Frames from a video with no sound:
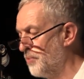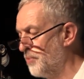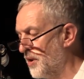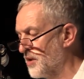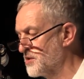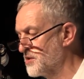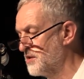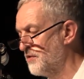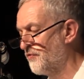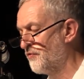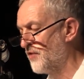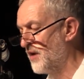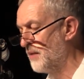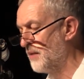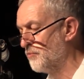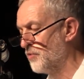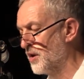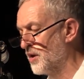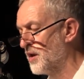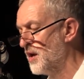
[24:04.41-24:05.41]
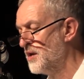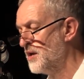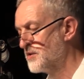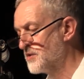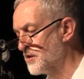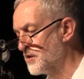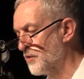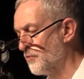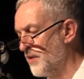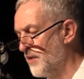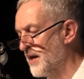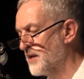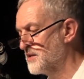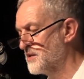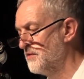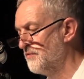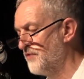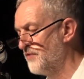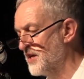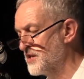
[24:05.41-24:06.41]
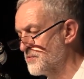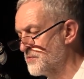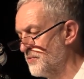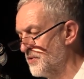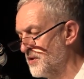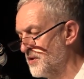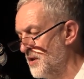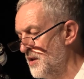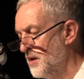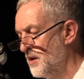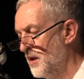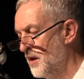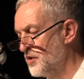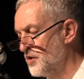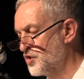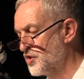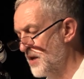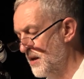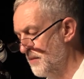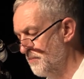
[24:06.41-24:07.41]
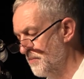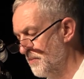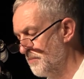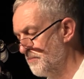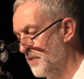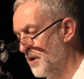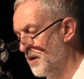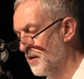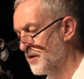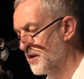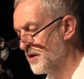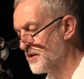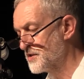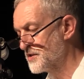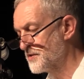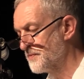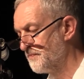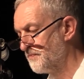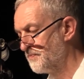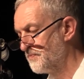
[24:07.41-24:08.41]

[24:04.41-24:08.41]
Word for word: policy framework to direct investment and shape markets.